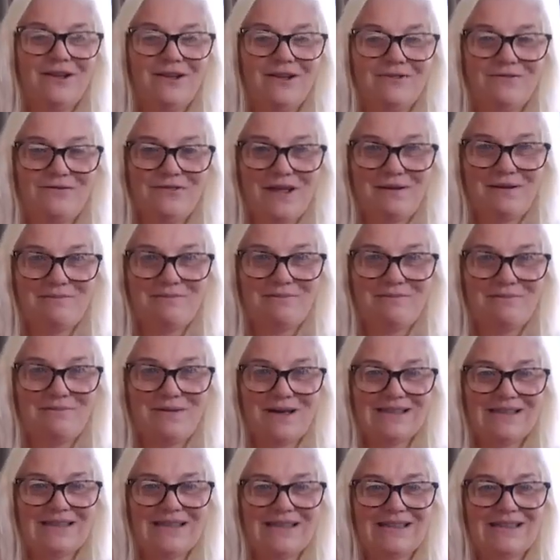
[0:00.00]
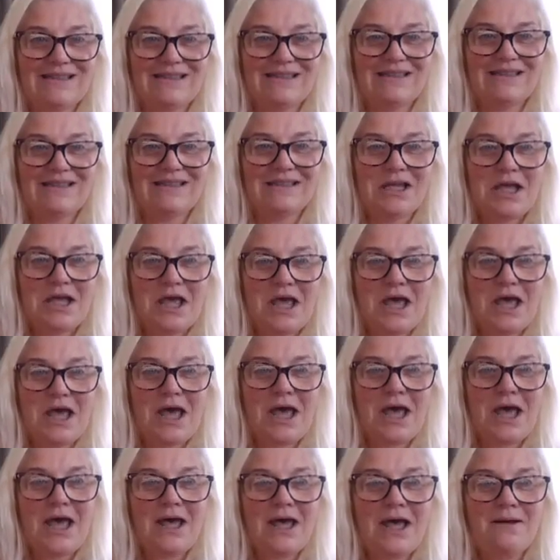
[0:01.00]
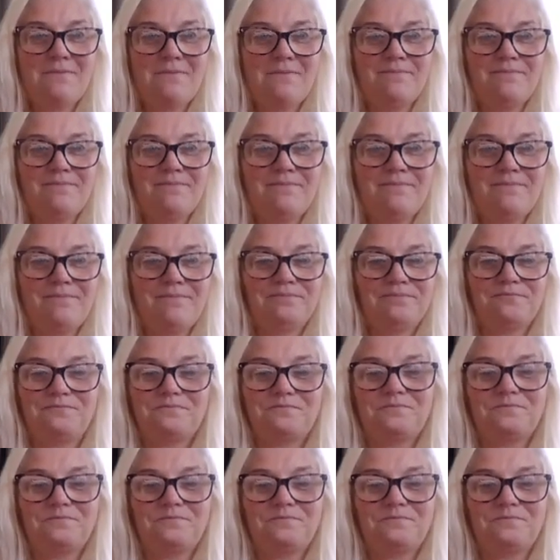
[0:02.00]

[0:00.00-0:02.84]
if that makes sense. Thanks